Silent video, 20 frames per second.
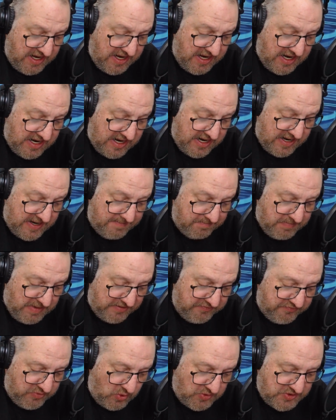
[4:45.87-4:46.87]

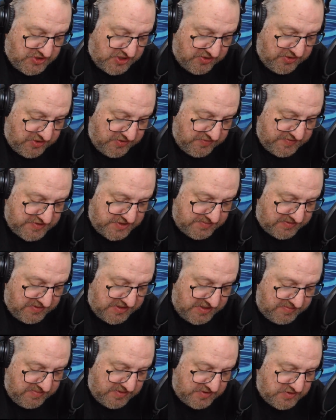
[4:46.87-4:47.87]
My folks are nervous about
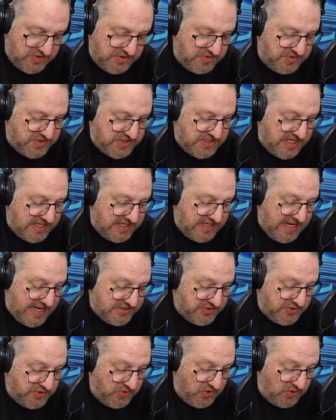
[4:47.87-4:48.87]
the emails that you send and
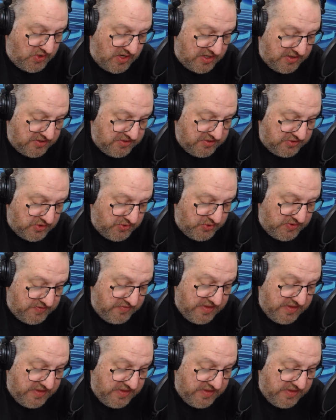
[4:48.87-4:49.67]
ask you no longer include